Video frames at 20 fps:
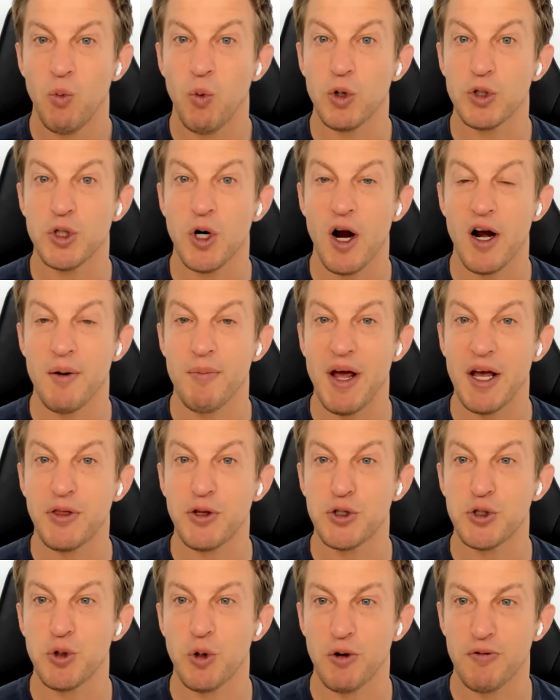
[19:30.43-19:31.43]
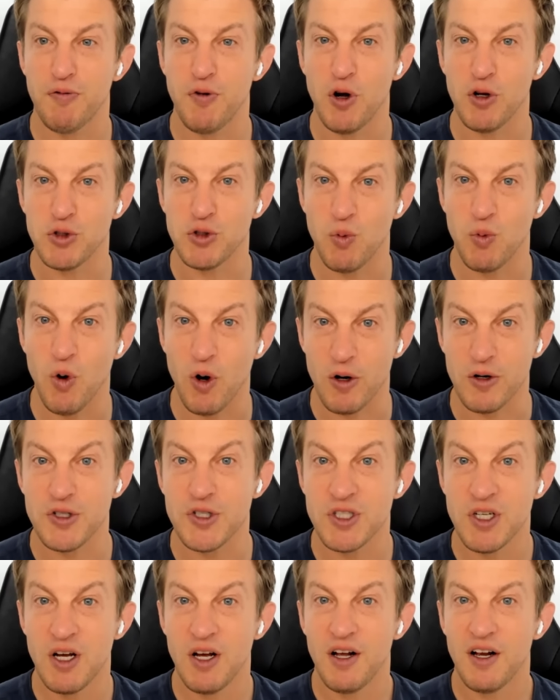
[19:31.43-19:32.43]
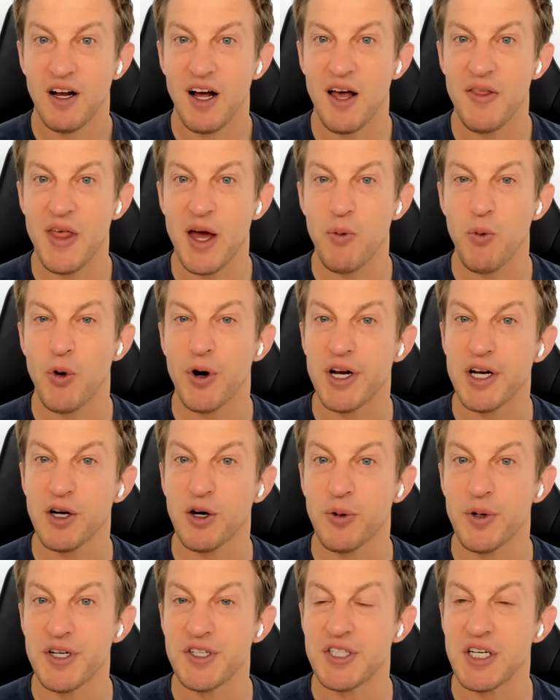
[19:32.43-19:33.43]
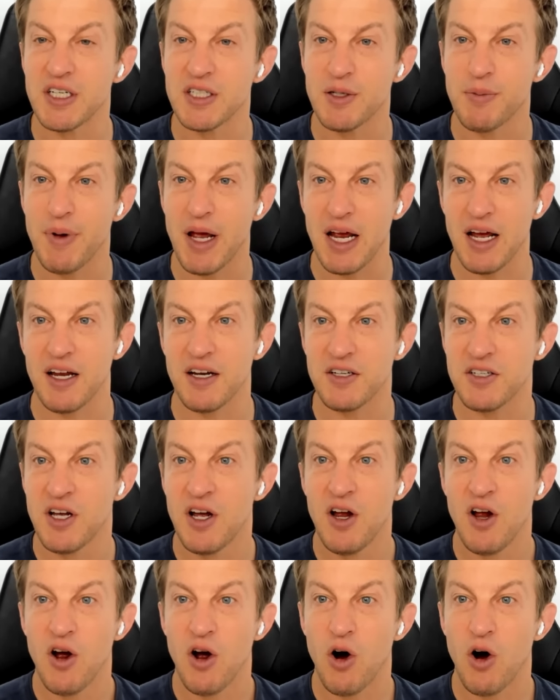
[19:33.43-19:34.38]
We're trying to make the shortfalls worse. And then we're increasing demand.